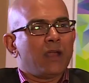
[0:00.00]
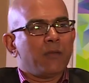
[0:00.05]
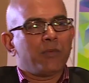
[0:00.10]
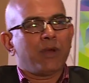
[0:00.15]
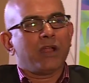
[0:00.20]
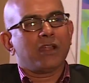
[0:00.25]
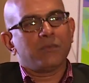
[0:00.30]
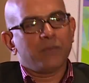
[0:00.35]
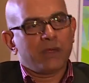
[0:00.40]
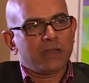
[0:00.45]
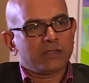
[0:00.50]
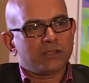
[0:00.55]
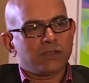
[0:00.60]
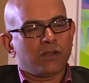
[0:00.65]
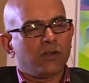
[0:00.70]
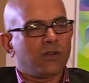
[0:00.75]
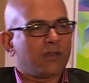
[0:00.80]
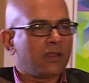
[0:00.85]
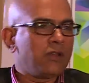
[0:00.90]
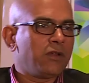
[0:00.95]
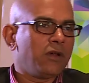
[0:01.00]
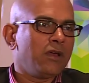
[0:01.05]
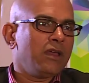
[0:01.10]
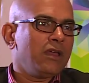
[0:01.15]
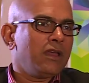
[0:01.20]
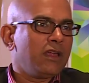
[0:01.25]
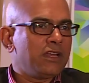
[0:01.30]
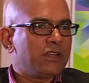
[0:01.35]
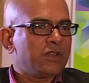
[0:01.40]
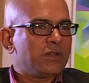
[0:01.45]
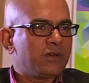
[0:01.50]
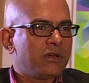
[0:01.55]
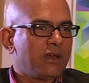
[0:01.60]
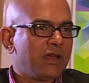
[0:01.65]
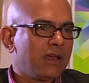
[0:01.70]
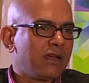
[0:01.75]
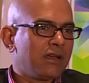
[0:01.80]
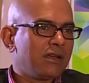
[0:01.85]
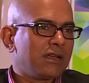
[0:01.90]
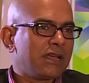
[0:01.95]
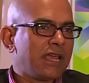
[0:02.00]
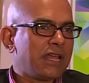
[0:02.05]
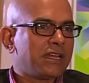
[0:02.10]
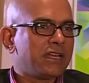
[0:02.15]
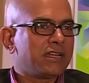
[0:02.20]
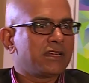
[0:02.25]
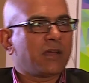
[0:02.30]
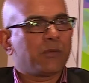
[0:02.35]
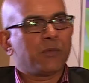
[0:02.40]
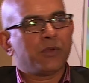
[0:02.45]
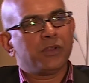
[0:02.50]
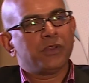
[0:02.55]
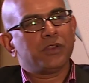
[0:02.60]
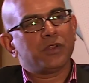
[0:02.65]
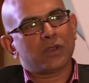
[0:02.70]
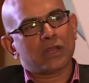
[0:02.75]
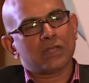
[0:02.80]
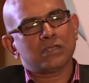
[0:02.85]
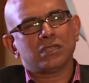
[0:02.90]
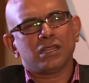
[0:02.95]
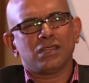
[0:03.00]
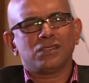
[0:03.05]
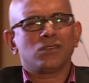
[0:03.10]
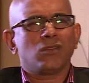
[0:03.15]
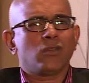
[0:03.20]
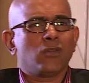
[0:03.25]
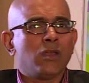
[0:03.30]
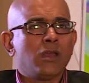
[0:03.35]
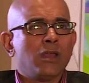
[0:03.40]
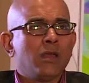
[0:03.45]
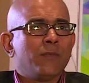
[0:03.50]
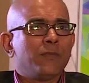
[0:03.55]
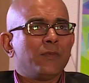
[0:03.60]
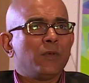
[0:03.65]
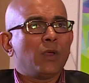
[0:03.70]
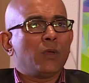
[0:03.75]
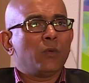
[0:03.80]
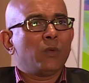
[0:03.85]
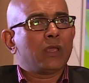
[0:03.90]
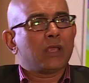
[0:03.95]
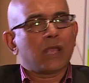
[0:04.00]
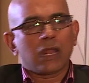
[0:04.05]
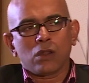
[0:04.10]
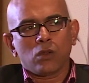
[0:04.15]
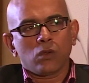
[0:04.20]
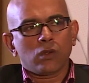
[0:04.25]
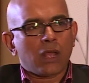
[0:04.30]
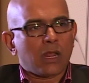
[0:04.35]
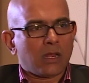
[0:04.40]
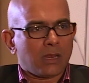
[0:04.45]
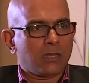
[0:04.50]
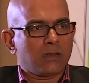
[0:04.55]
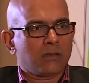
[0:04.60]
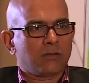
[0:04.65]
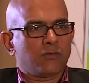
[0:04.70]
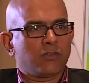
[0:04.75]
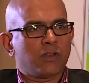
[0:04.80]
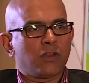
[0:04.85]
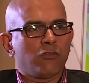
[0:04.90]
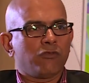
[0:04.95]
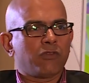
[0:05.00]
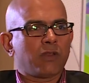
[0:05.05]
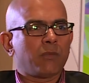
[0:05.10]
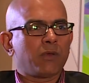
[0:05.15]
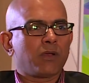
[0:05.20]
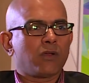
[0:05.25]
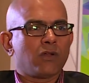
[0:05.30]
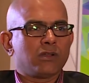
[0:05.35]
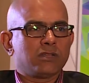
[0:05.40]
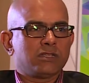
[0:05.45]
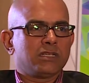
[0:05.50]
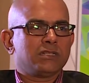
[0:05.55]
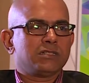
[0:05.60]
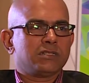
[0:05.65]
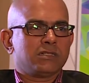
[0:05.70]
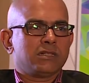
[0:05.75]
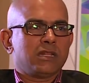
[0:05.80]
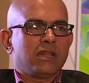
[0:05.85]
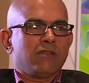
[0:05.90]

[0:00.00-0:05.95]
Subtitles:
apartments or into gated community or estate. So we can look at it from a conscious